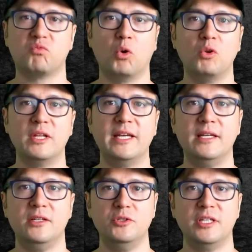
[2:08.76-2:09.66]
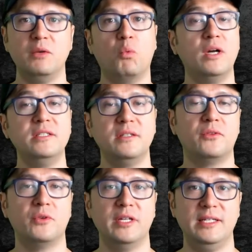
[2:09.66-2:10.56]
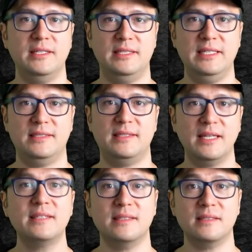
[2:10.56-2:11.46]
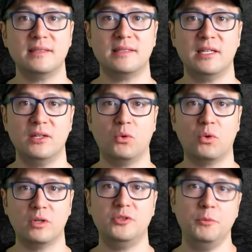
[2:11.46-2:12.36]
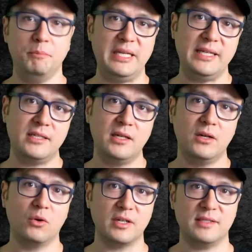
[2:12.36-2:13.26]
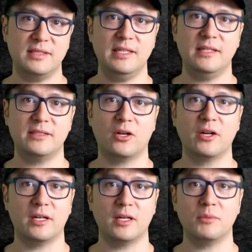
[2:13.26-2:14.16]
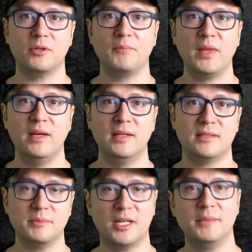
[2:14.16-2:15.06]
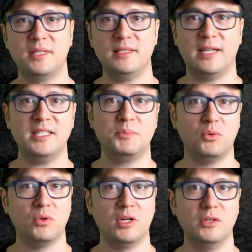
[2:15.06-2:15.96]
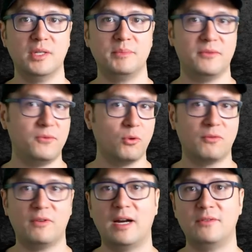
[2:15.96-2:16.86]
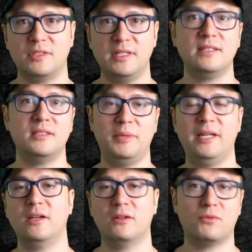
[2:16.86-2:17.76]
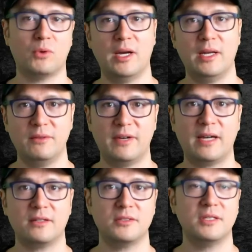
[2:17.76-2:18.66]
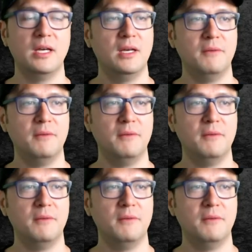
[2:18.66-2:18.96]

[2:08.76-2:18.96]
is rolling usually 1 to 3 d6s in order to meet or exceed a target number. Sometimes the dice pool goes up to 4, 5, or 6 depending on a variety of factors.